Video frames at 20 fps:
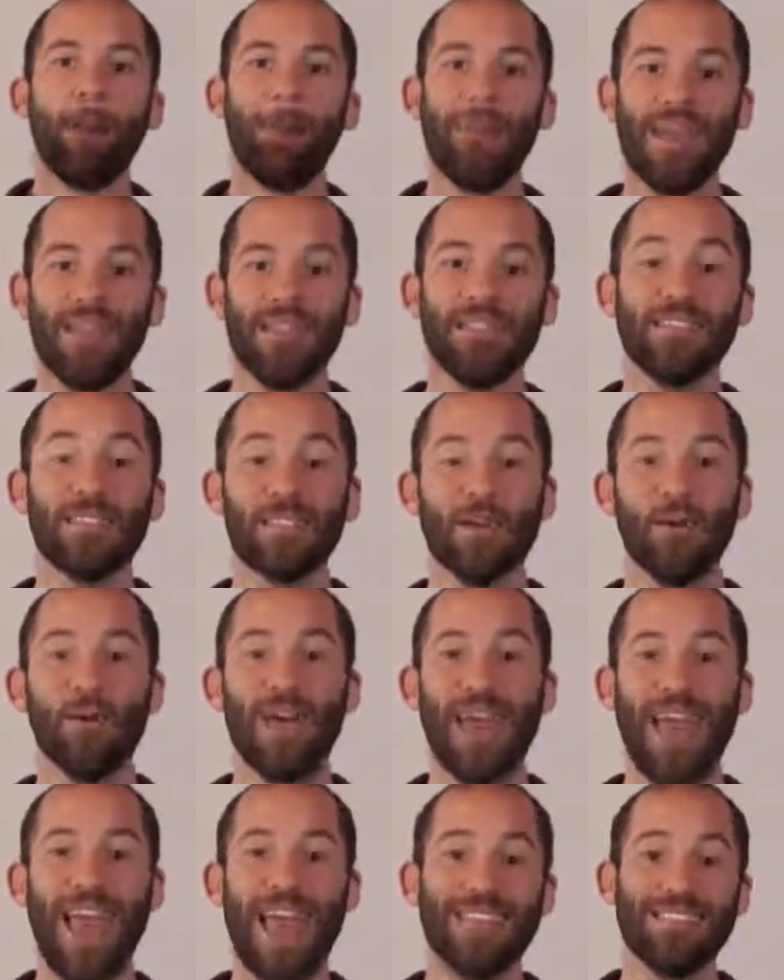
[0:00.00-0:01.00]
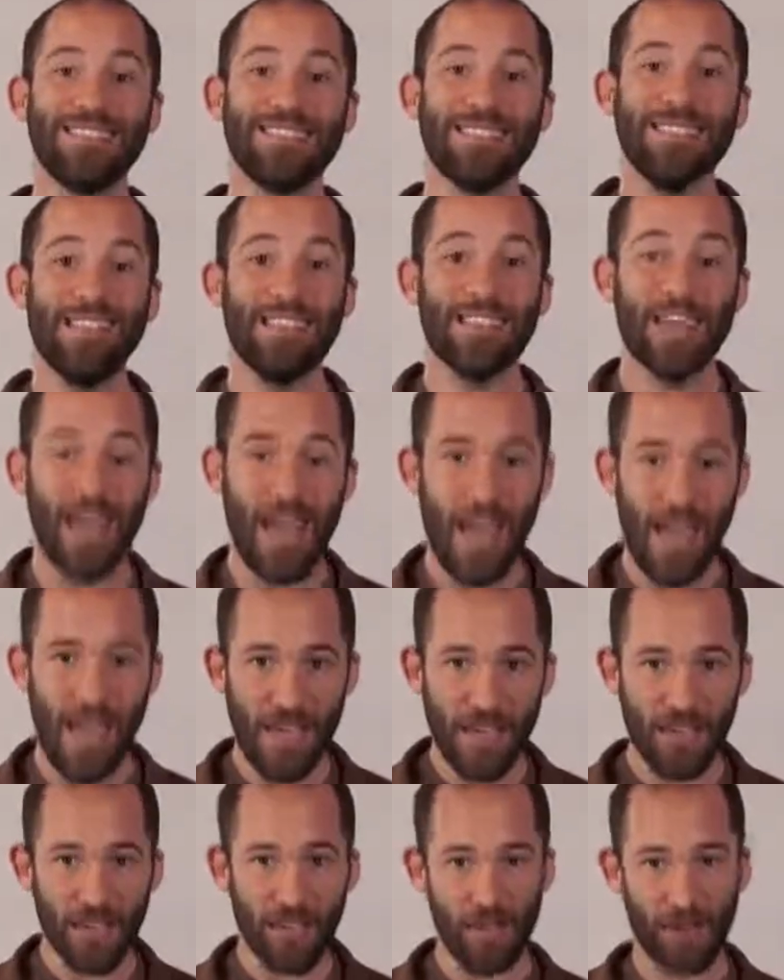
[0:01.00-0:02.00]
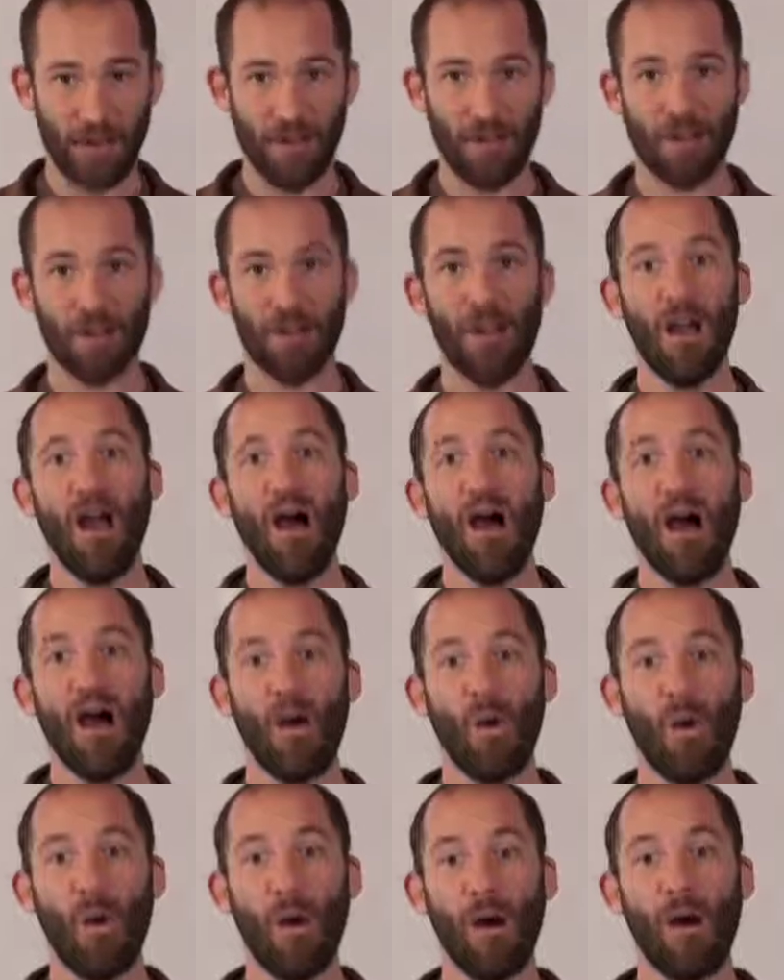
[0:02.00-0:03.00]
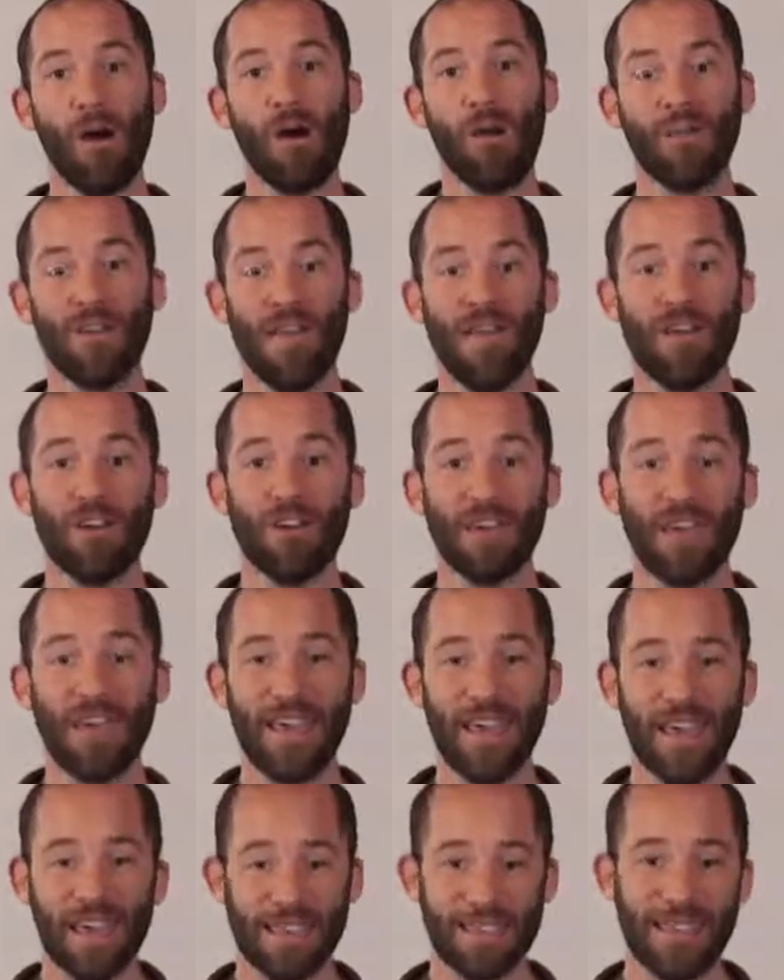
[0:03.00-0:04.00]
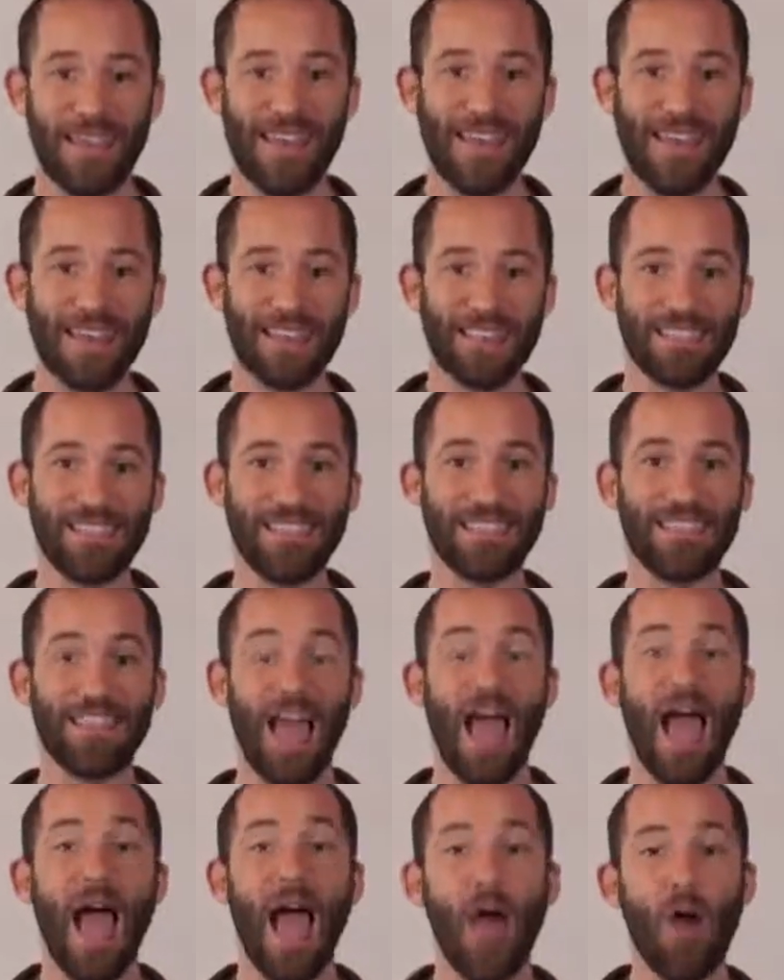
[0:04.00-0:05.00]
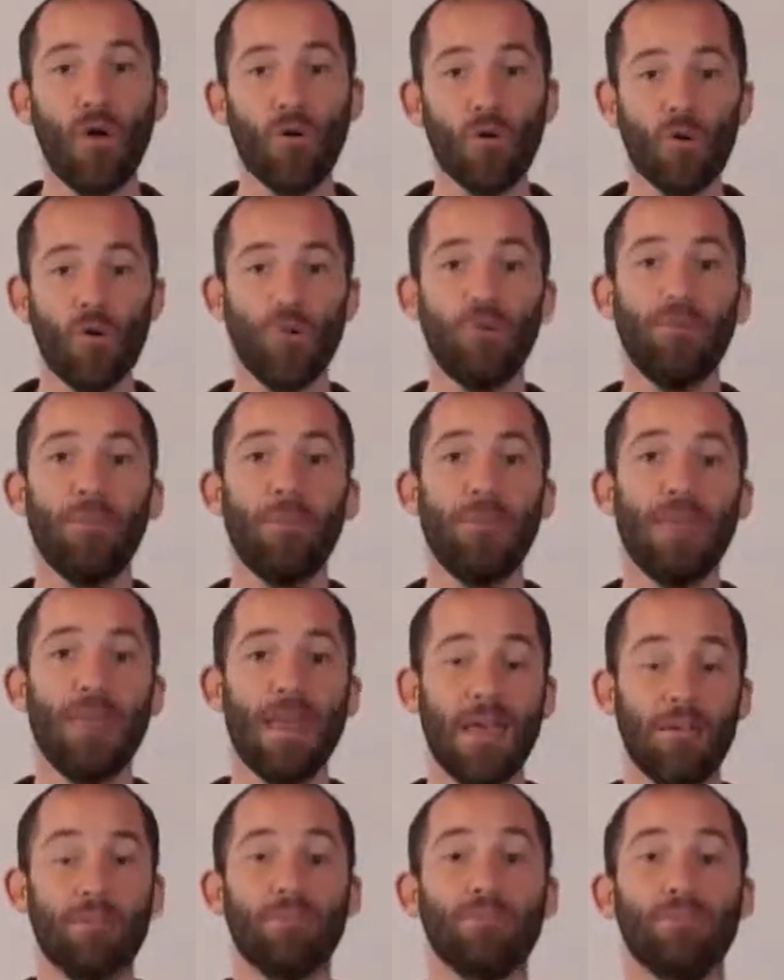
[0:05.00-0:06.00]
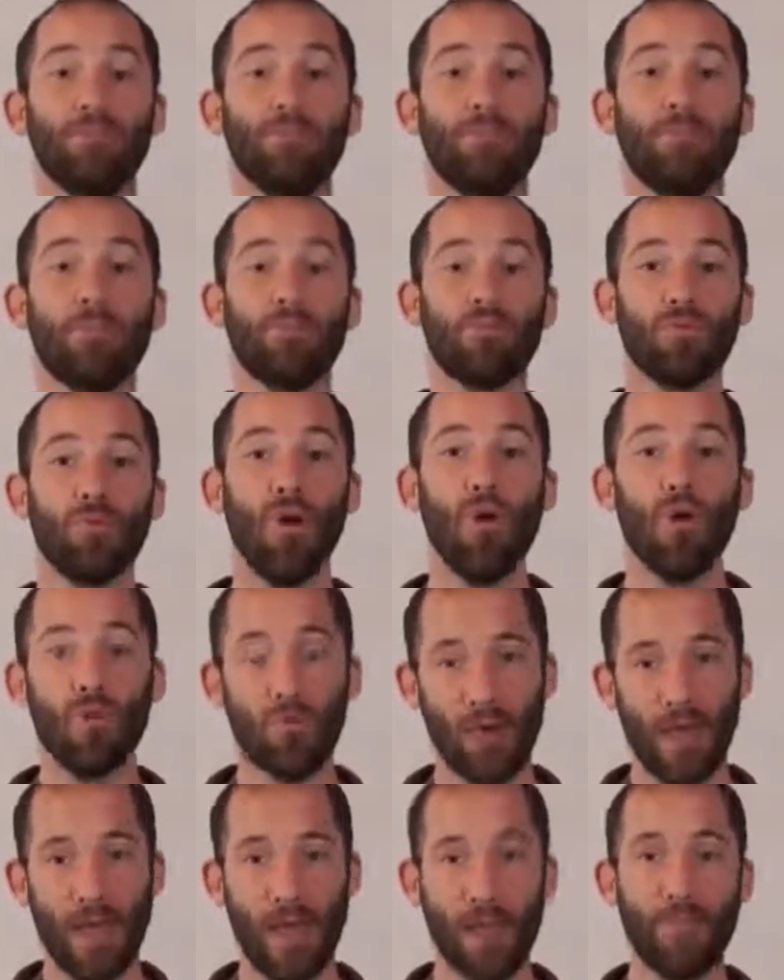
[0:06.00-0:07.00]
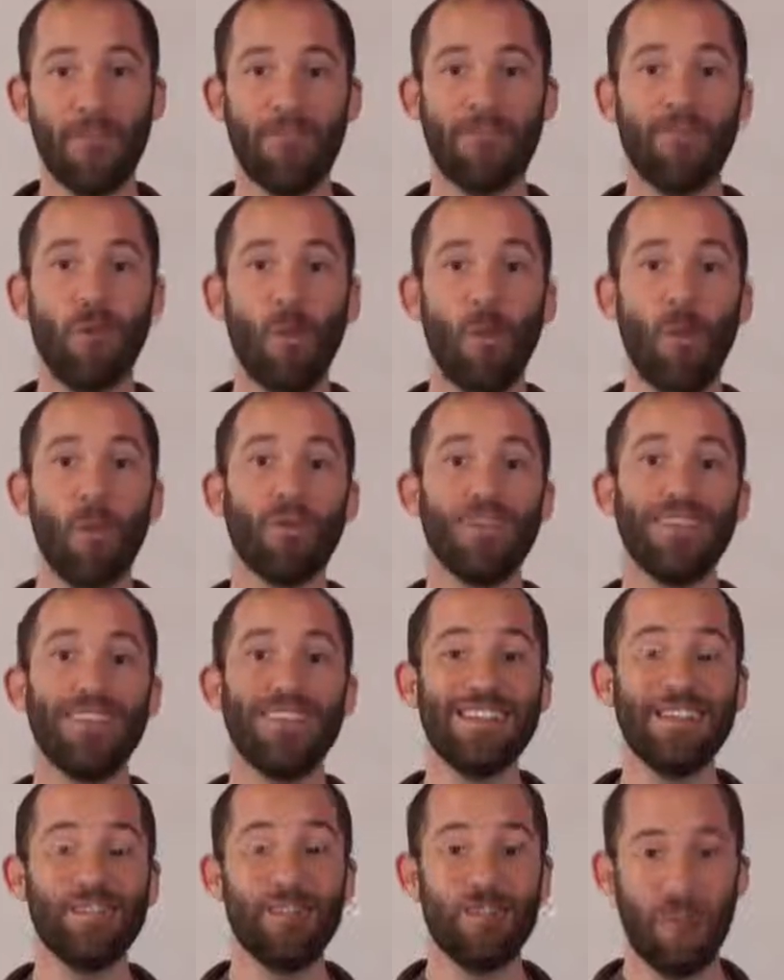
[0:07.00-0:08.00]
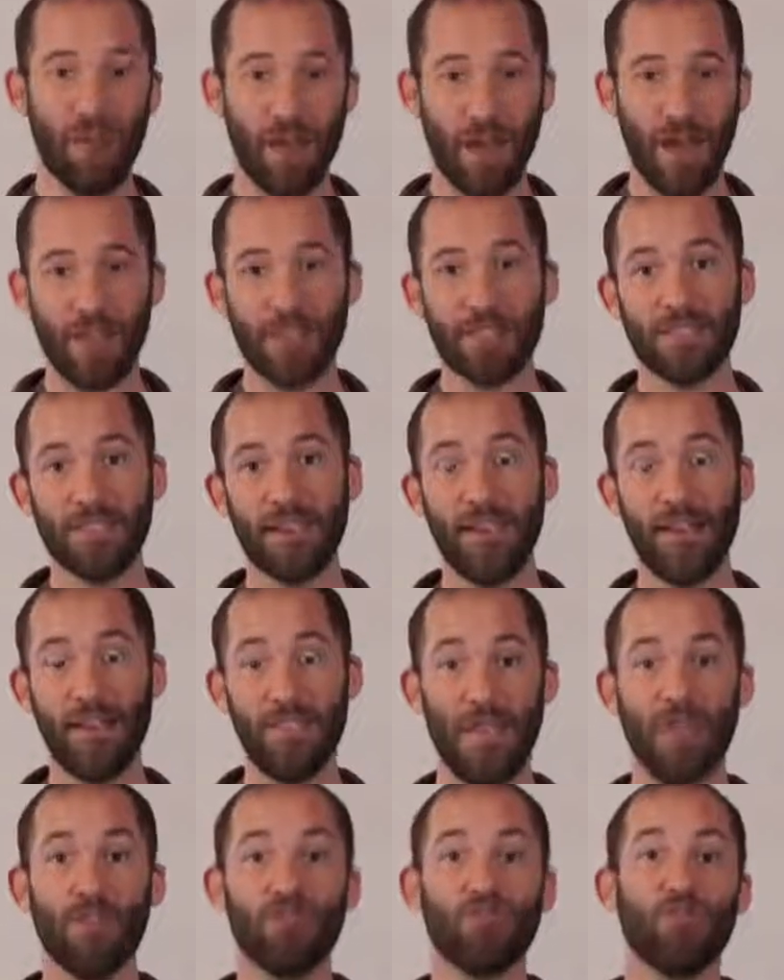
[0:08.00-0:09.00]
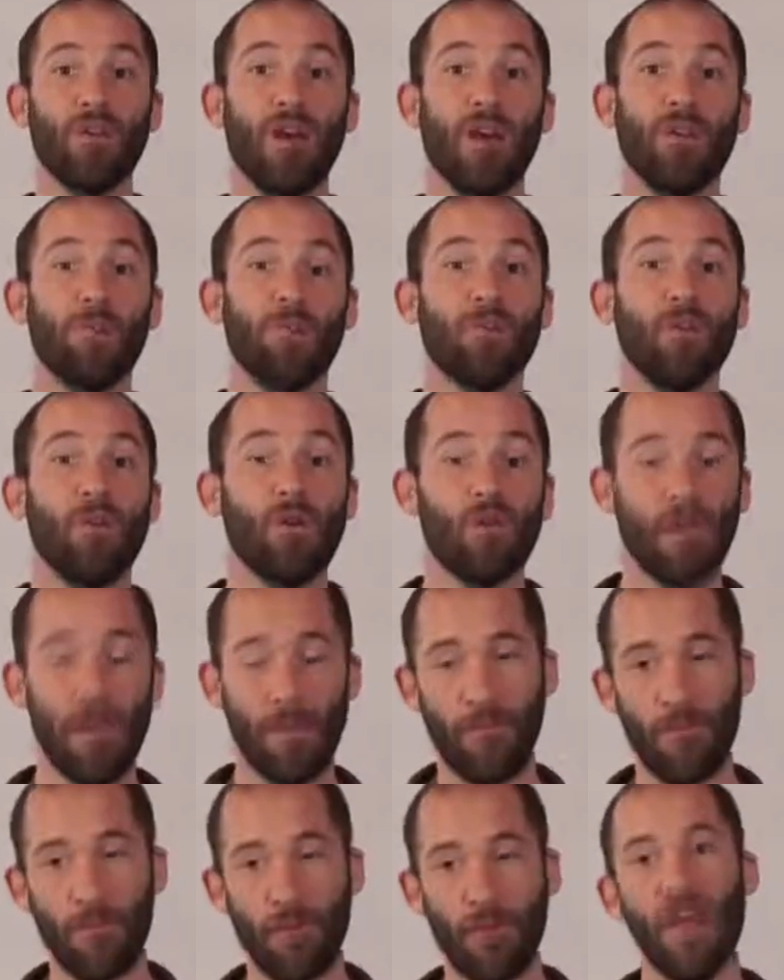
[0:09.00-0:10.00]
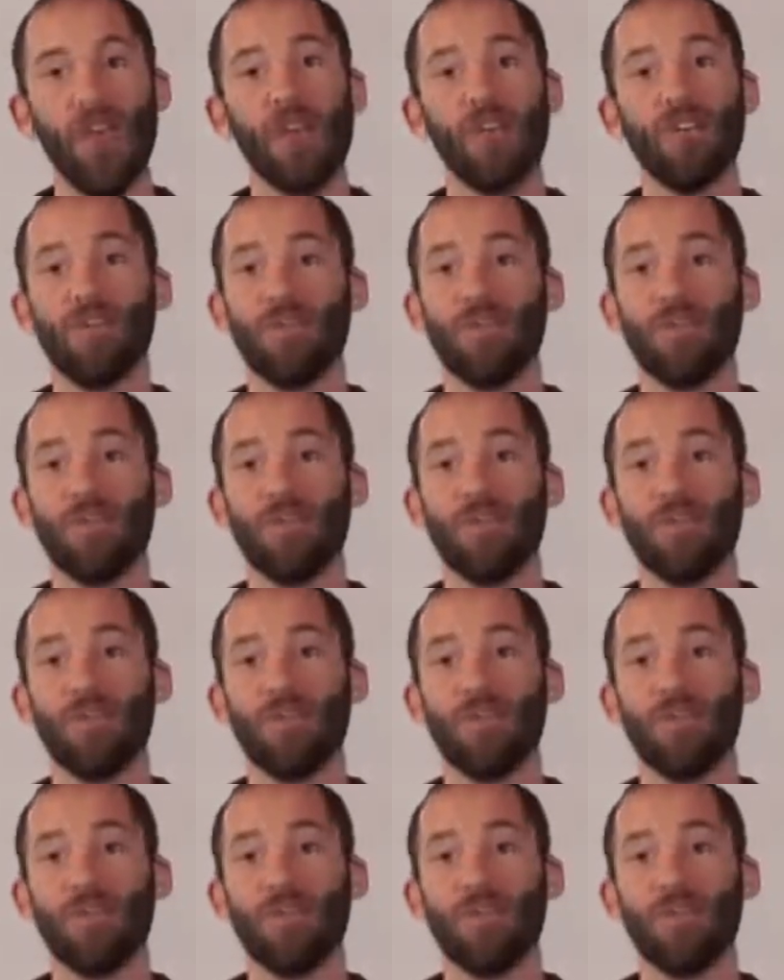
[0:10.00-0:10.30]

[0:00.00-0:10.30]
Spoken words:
Basically, what SDKs are there kits that allow you to be able to program for the device that you're trying to program for.